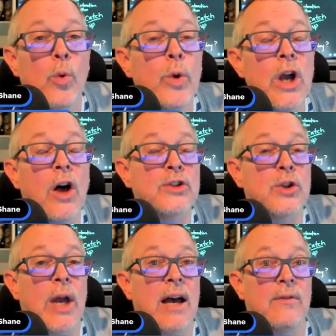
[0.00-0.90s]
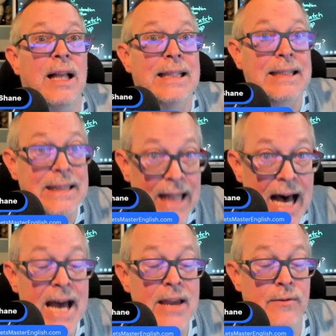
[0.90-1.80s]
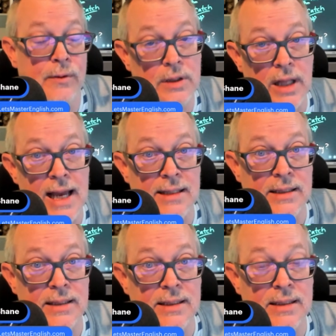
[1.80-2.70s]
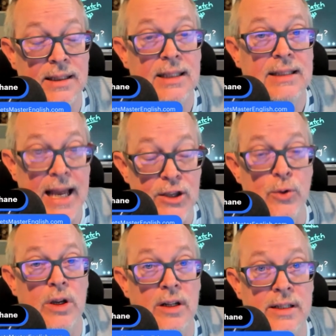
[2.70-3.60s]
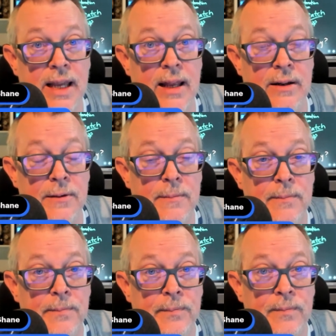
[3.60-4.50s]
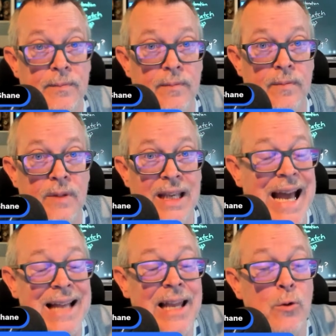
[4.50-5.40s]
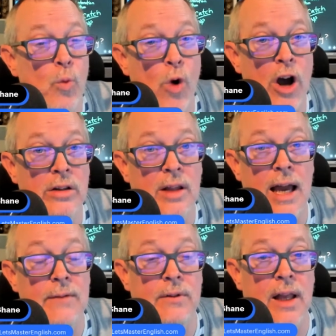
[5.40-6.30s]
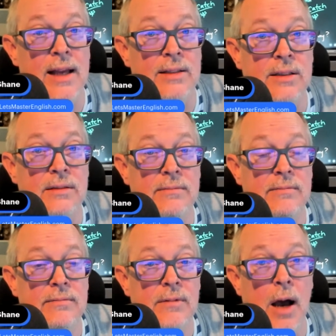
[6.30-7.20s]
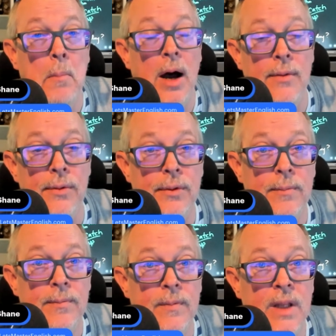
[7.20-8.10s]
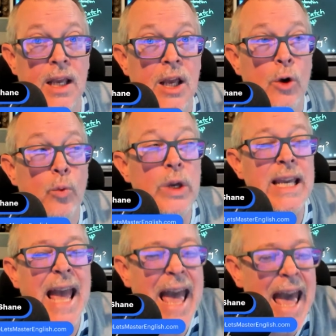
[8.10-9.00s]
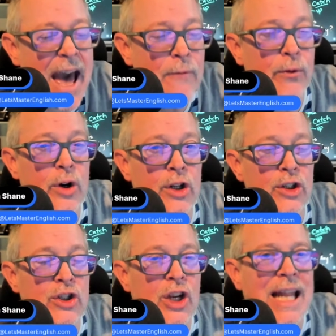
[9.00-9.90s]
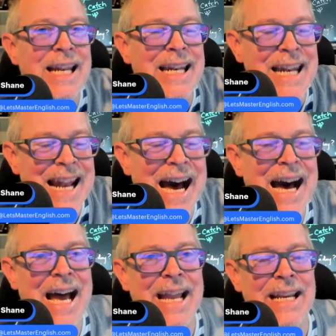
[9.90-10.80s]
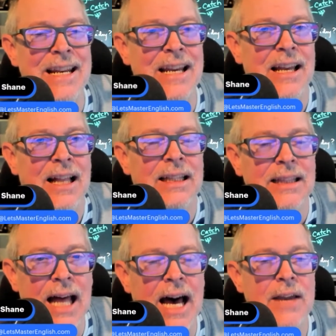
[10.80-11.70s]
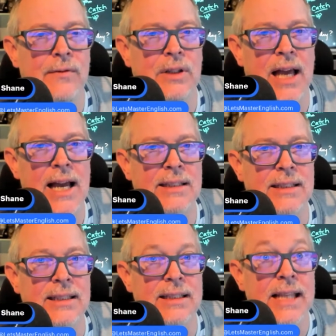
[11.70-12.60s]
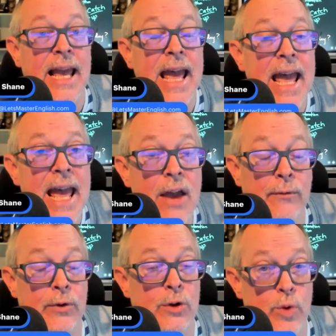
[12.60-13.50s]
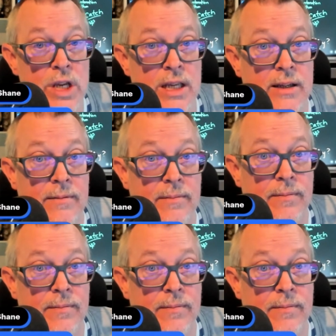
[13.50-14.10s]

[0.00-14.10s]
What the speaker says: We also have live classes that you can attend. And not like one live class a month. We average 9 live classes every week.